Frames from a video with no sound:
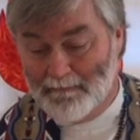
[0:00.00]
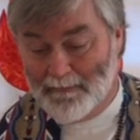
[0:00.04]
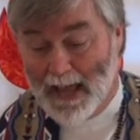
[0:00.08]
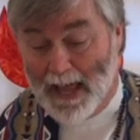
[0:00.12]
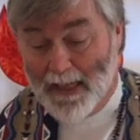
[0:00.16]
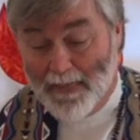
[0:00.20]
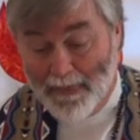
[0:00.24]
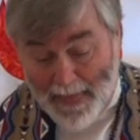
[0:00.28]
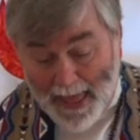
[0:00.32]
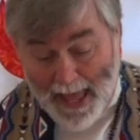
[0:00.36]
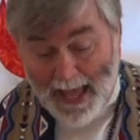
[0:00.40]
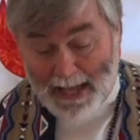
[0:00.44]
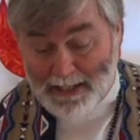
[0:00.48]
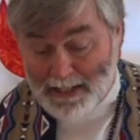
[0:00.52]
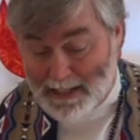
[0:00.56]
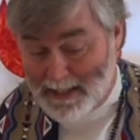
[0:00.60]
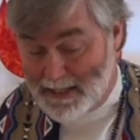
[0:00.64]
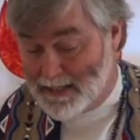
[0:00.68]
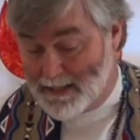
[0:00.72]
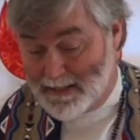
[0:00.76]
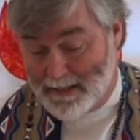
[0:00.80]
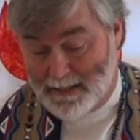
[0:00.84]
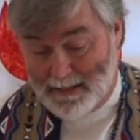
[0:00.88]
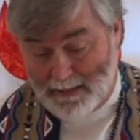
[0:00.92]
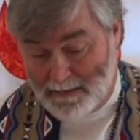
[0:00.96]
And
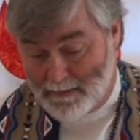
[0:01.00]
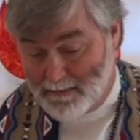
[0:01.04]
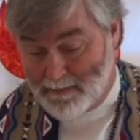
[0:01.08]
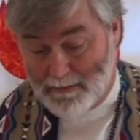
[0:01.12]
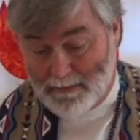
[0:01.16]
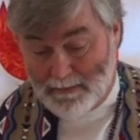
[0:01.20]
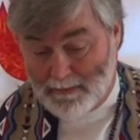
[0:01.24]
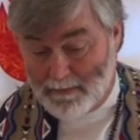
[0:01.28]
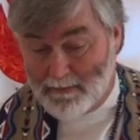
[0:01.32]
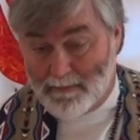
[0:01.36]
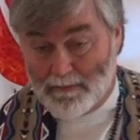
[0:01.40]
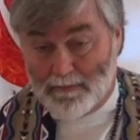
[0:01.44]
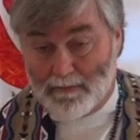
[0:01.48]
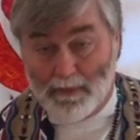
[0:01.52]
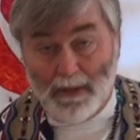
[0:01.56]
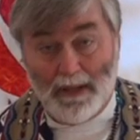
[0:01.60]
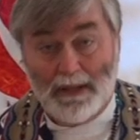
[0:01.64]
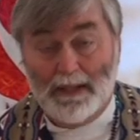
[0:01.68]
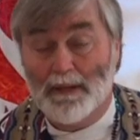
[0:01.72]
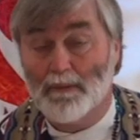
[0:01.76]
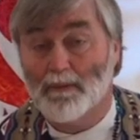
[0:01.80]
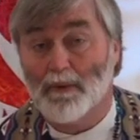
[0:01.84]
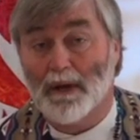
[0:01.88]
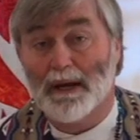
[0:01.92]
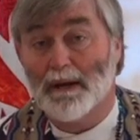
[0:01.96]
that's
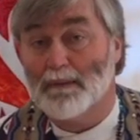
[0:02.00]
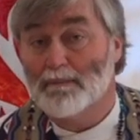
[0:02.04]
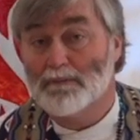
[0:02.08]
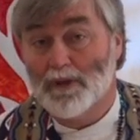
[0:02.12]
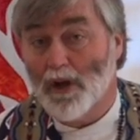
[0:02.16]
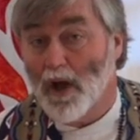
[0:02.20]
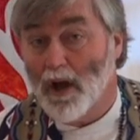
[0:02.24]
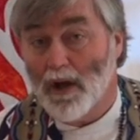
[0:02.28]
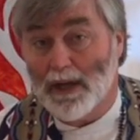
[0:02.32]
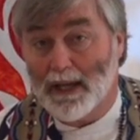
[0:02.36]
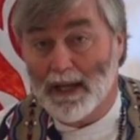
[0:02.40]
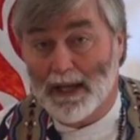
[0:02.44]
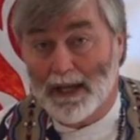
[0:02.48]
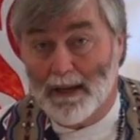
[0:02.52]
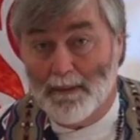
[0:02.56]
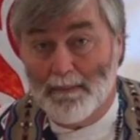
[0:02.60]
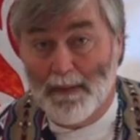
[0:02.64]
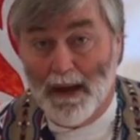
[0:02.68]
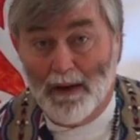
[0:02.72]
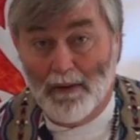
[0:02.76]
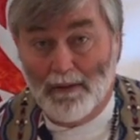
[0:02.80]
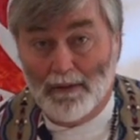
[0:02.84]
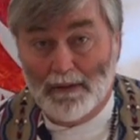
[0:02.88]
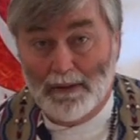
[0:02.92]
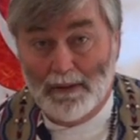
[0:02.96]
really what I'm talking about.